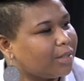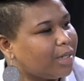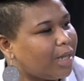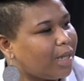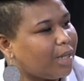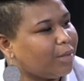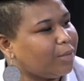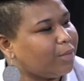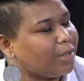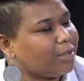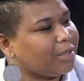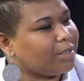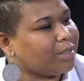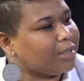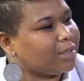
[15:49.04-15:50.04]
And what
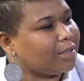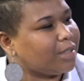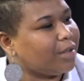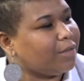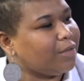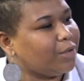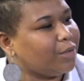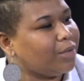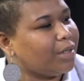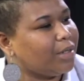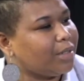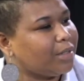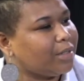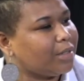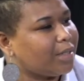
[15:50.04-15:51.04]
skills have you learned
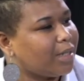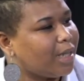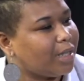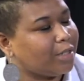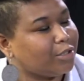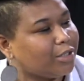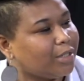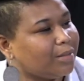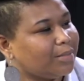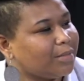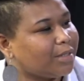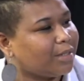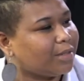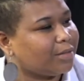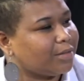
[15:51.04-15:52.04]
at James
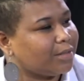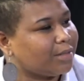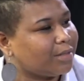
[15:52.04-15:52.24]
House?